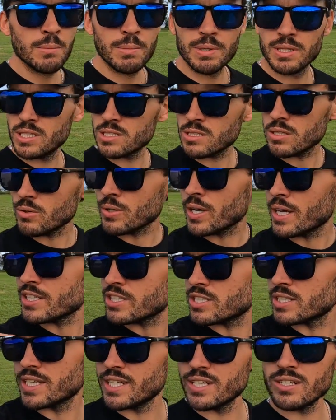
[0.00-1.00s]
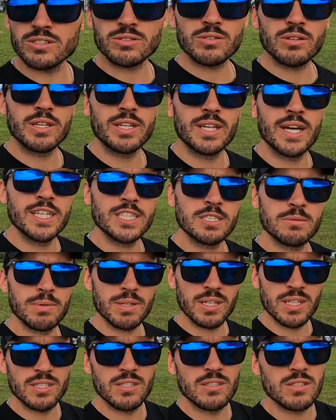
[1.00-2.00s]
But this location here is really nice
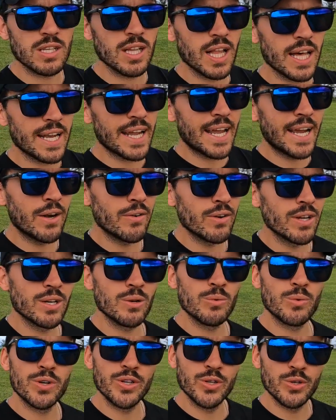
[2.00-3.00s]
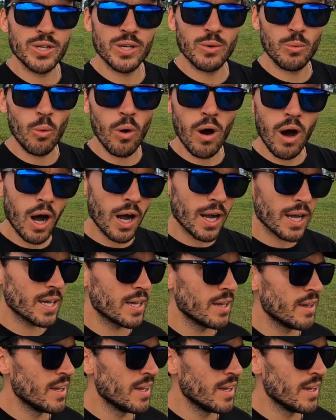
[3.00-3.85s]
because there's a lot of area where you can walk.